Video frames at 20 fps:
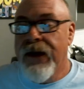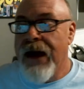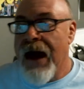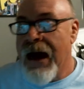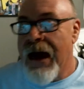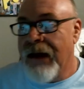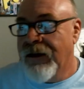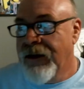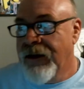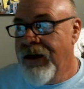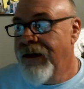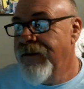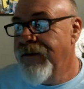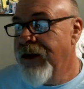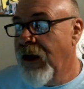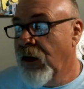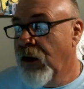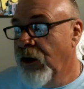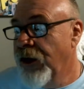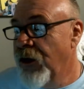I live in
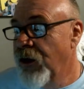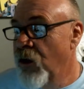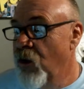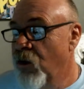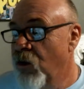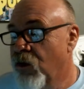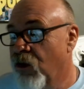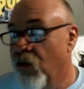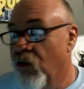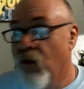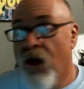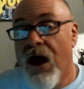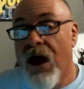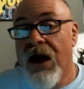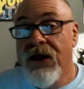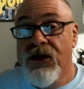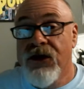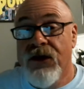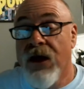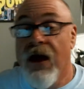a little
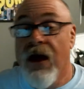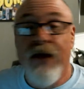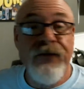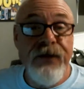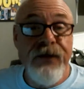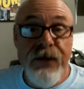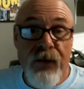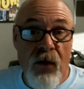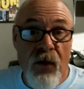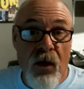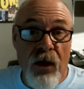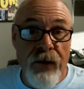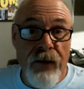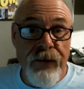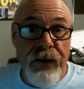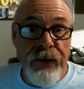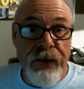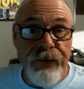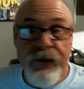garage loft apartment,